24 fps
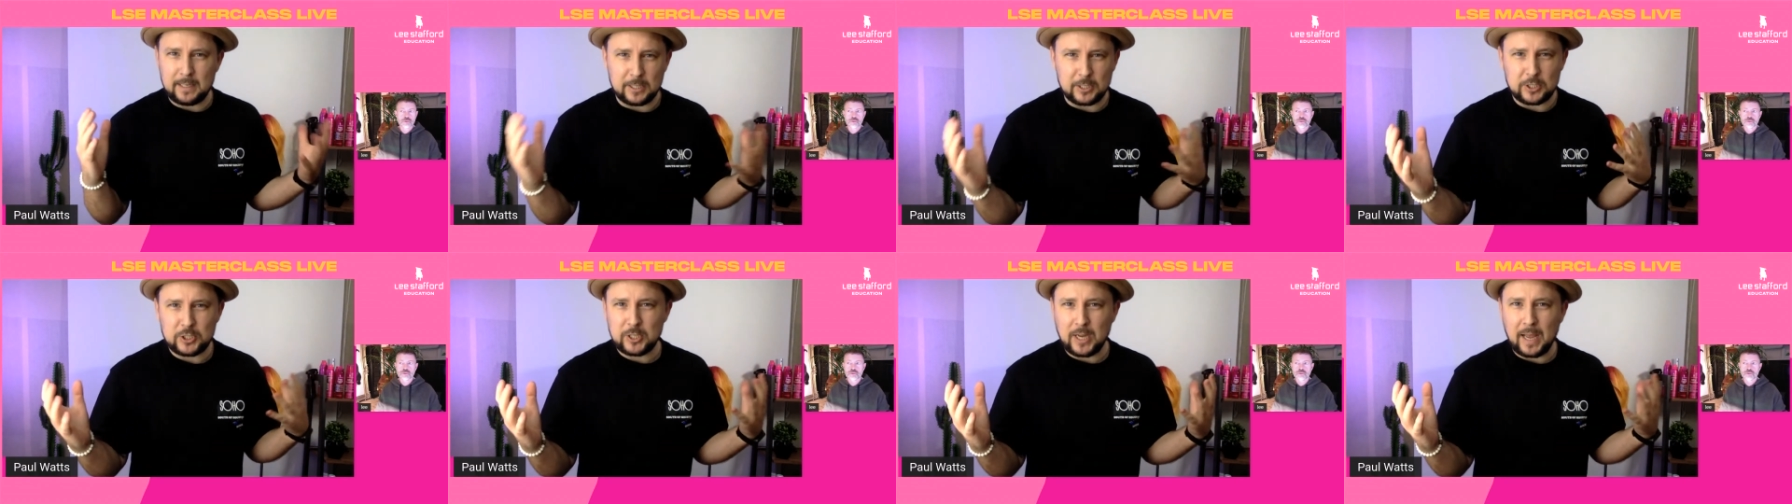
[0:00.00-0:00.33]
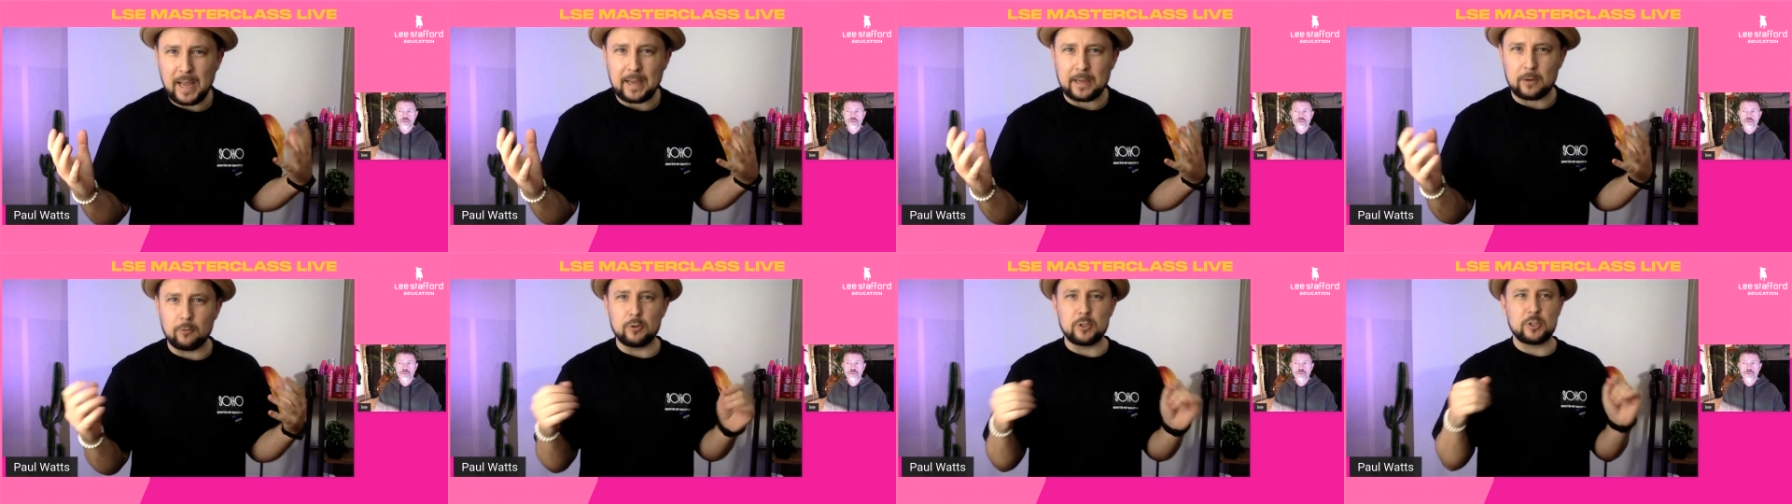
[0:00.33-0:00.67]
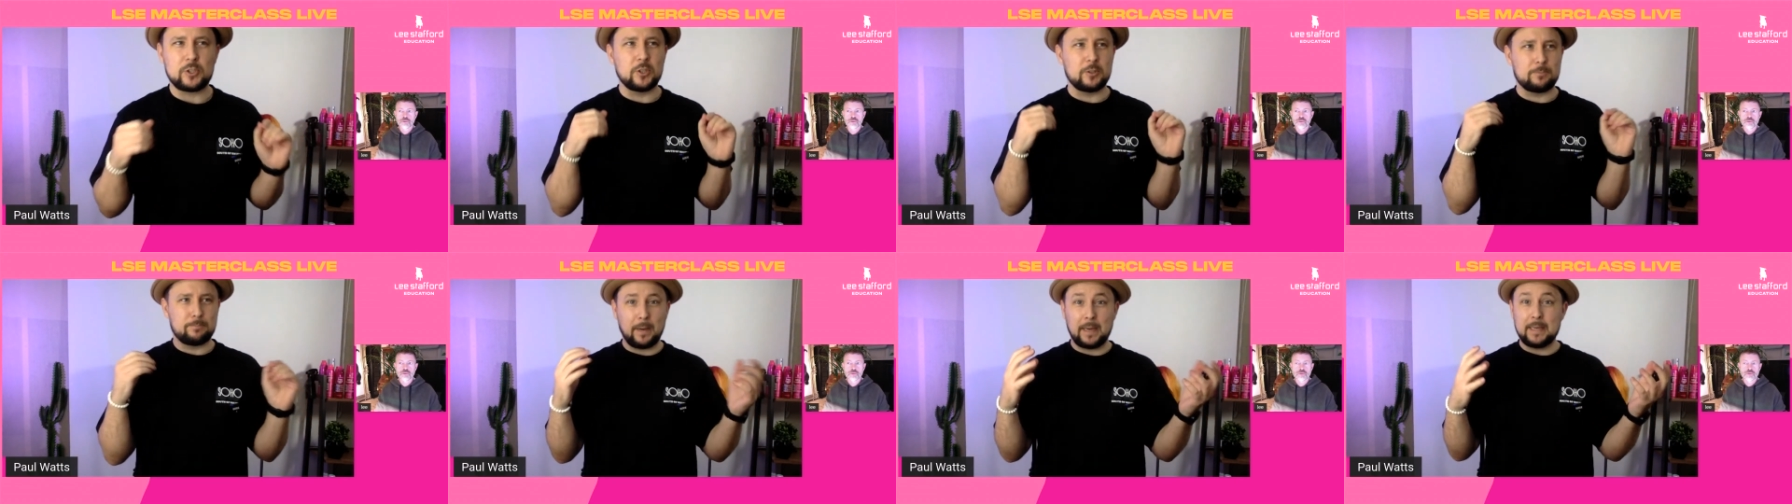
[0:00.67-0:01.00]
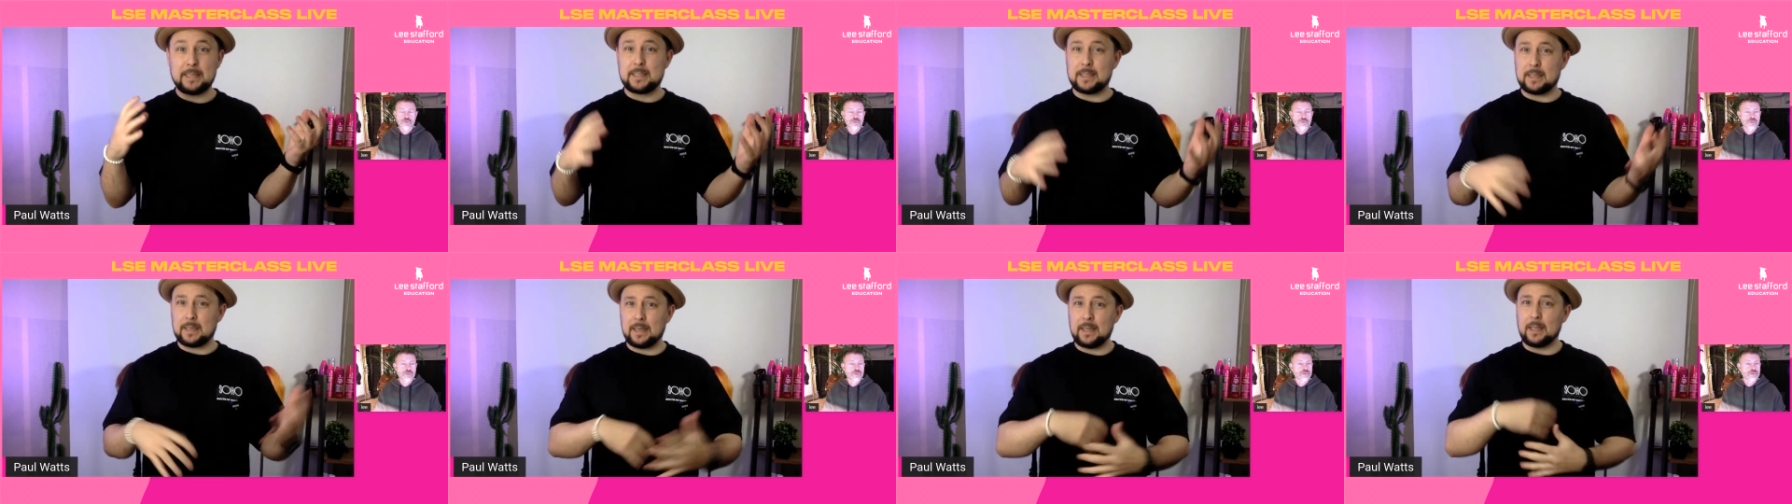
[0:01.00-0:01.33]
a shag, or it's just
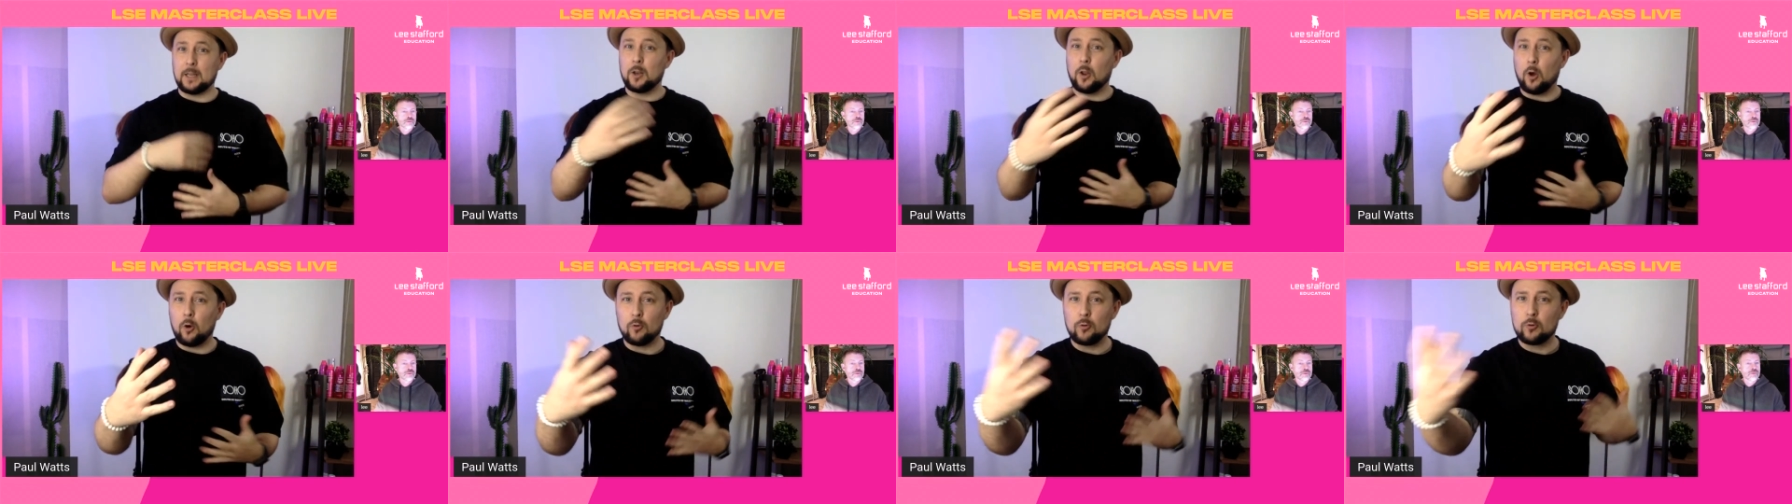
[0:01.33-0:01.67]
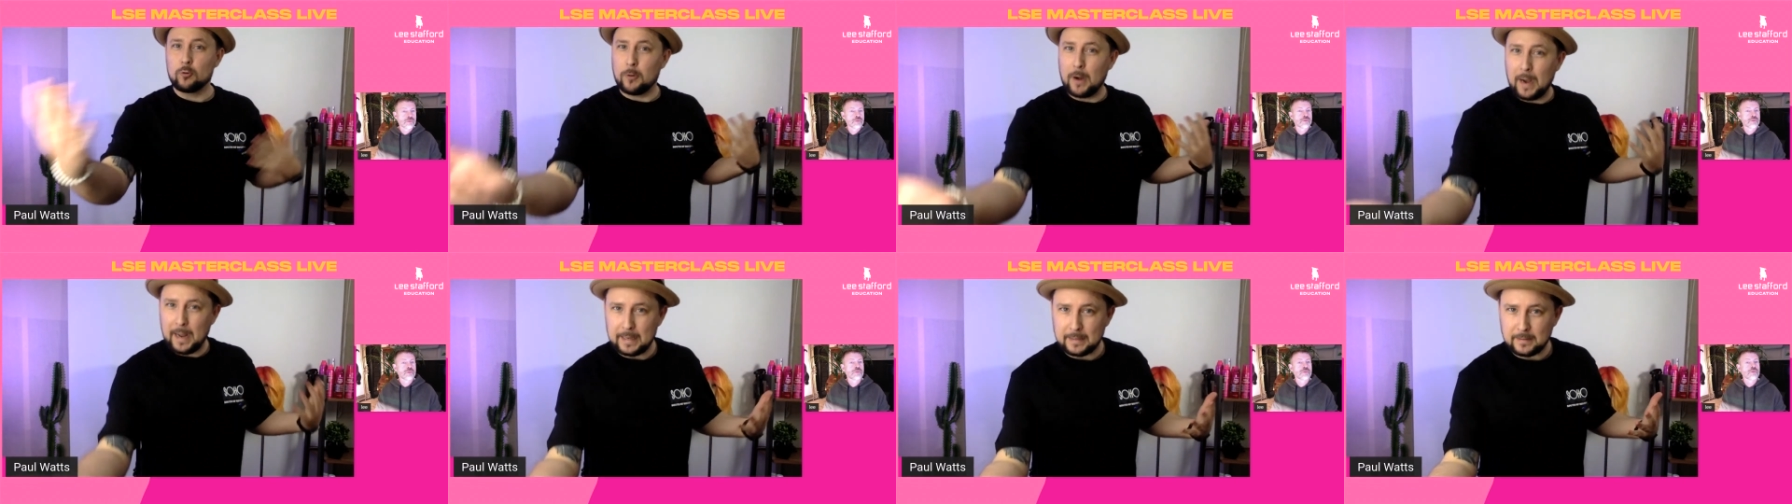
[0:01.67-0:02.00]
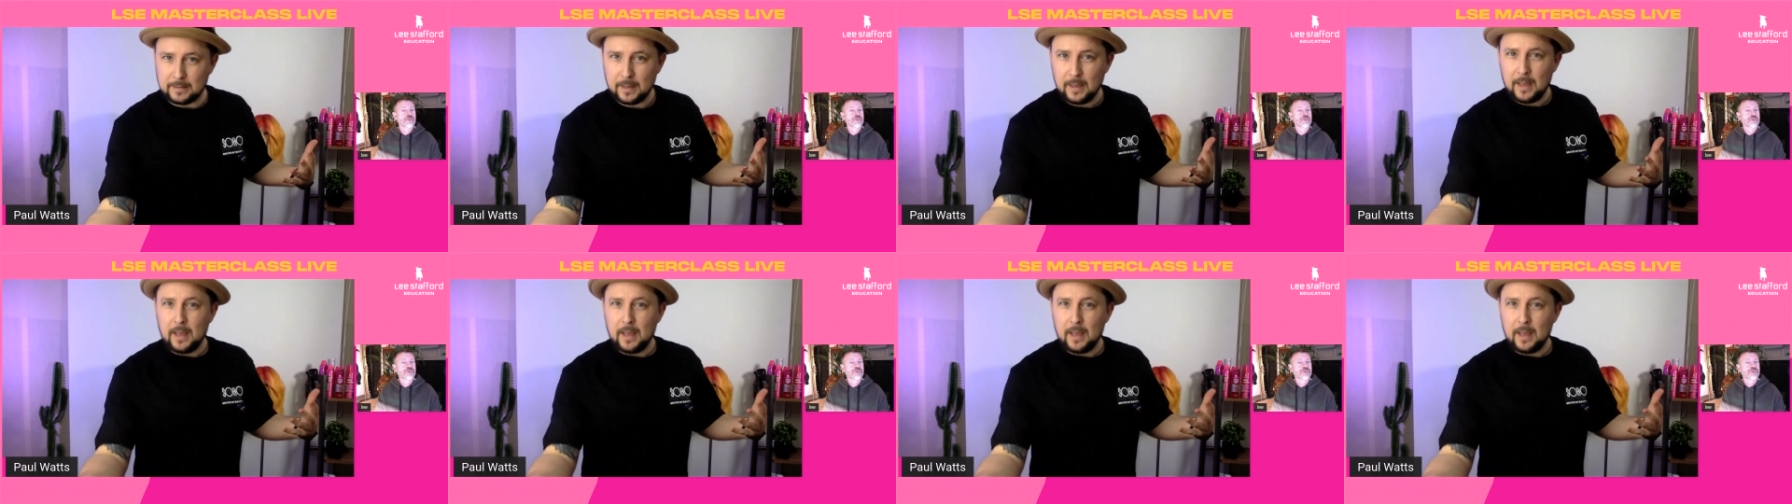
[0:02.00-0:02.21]
basically a long grab